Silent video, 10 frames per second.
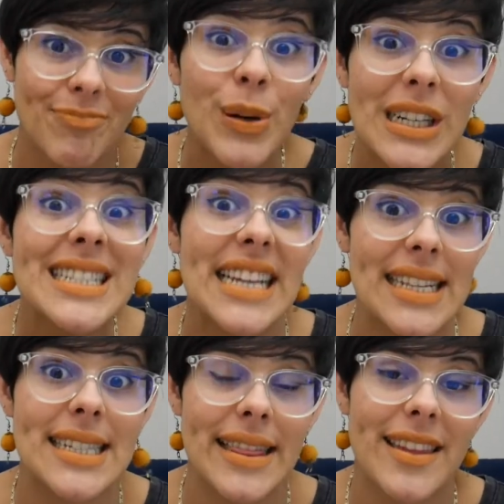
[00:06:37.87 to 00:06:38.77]
put a
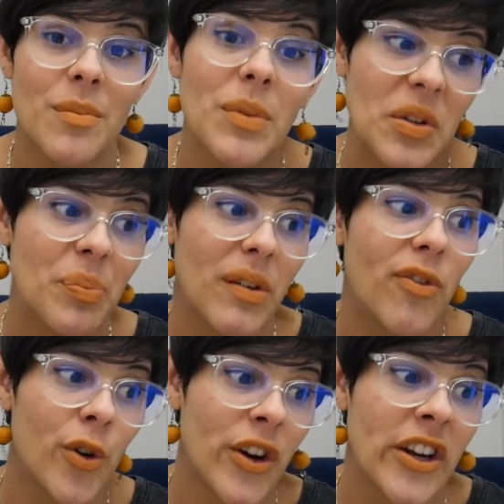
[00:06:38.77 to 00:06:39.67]
dent in them
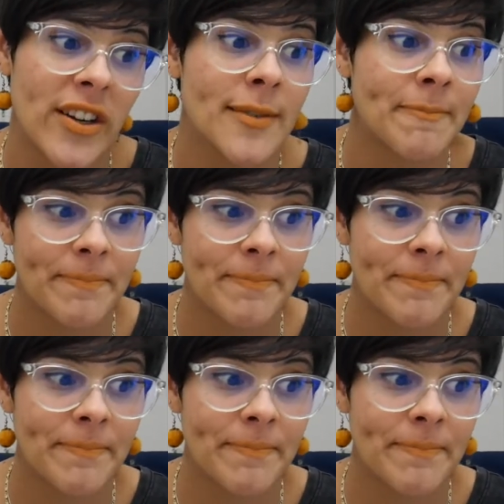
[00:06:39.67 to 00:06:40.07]
before you're,